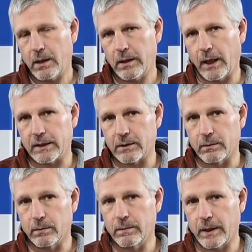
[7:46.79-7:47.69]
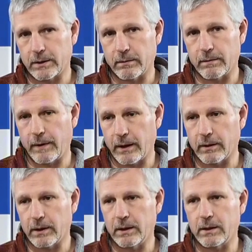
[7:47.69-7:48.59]
That's a
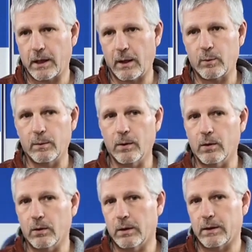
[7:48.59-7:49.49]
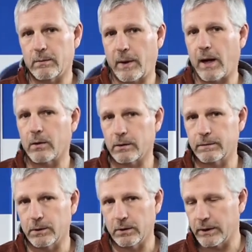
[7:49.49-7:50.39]
very capable and
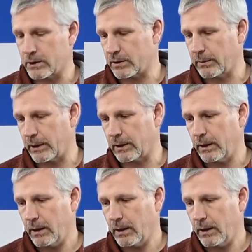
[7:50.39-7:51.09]
powerful instrument.